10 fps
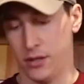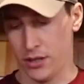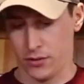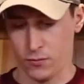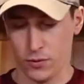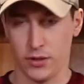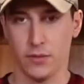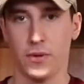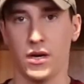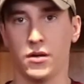and one on the
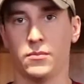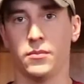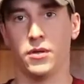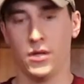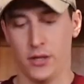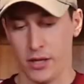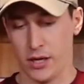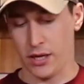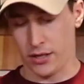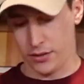bottom.
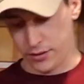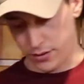And